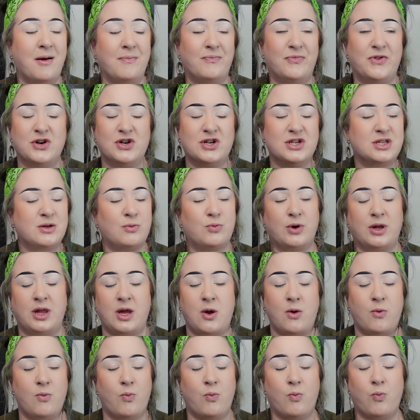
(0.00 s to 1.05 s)
They're just a
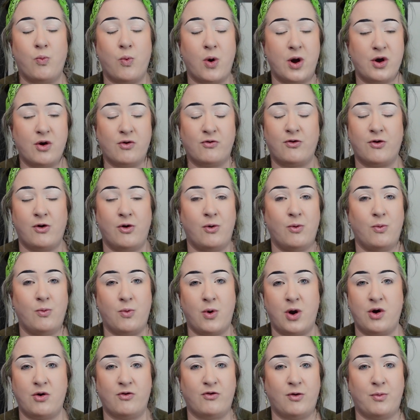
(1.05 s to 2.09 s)
really wonderful,
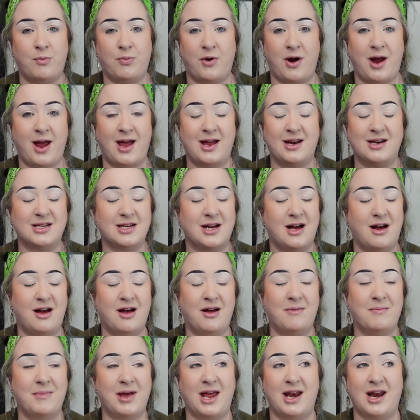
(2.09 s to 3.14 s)
wonderful brand.
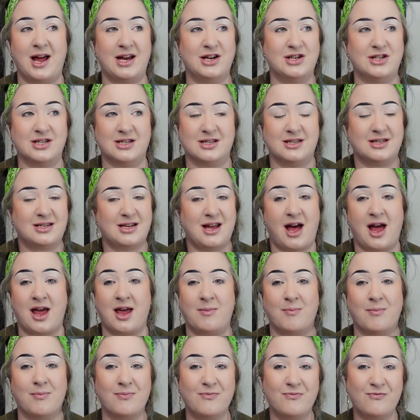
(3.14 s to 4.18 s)
And
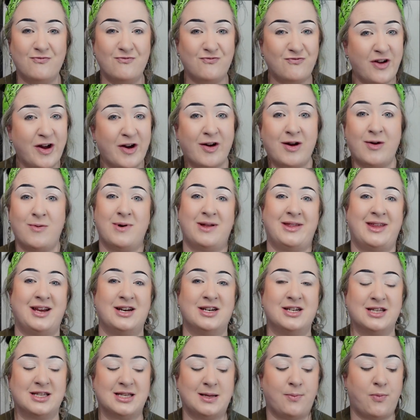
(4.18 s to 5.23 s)
I'm very willing
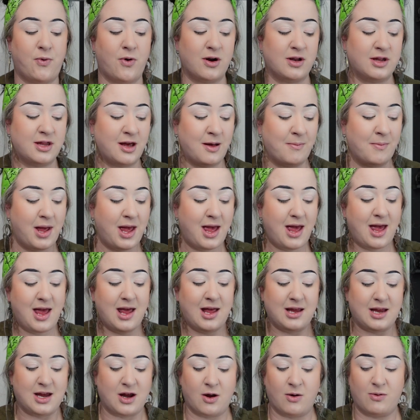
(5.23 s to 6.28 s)
to support them.
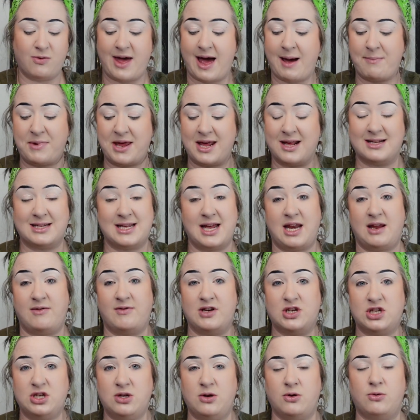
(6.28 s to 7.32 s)
You know, that being said, even
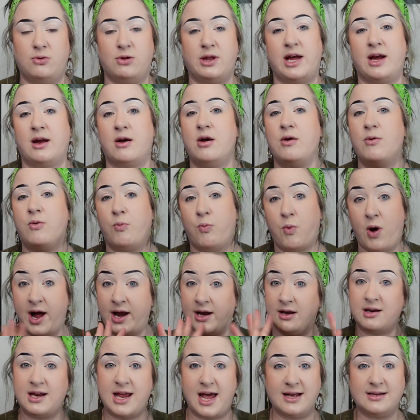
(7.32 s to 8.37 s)
too, like
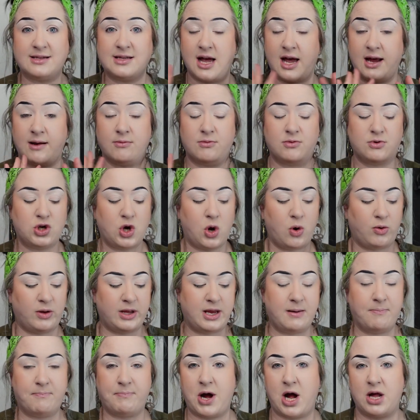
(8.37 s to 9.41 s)
one, yes, I
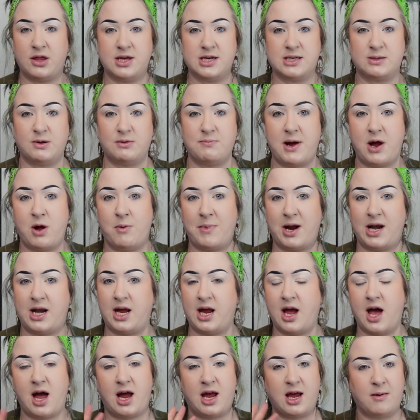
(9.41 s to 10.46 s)
totally bought this with my own money.
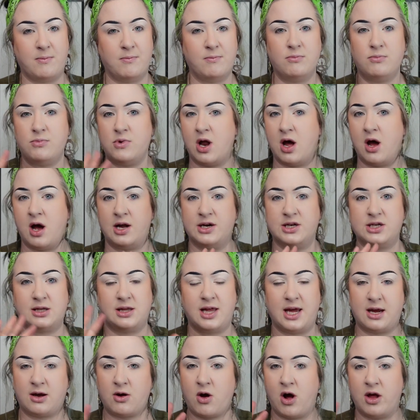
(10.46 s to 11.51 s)
I am not
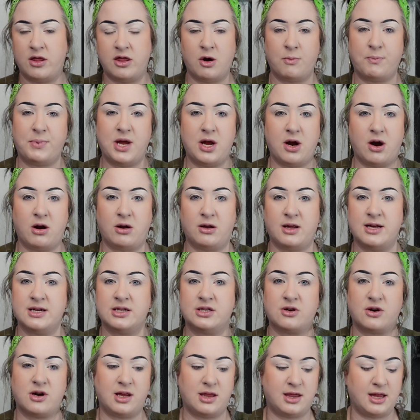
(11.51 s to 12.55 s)
like on their PR list
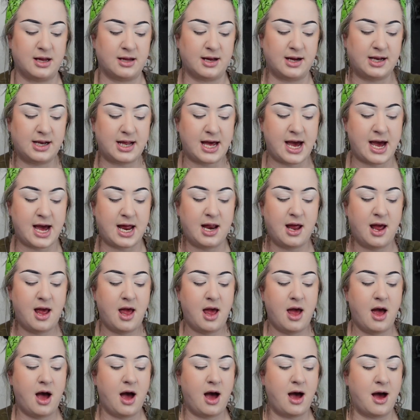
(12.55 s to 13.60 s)
or anything like that.
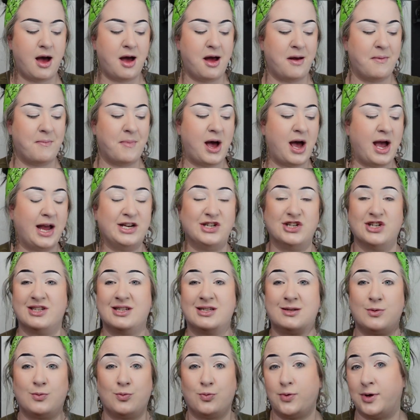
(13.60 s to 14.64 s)
I
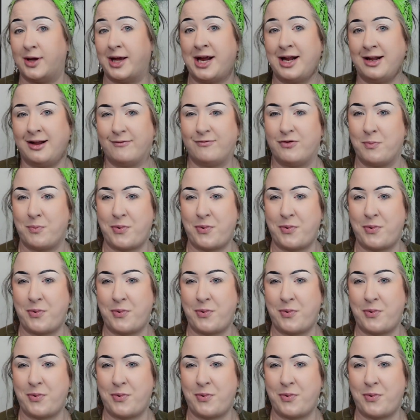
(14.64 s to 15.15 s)
just really love the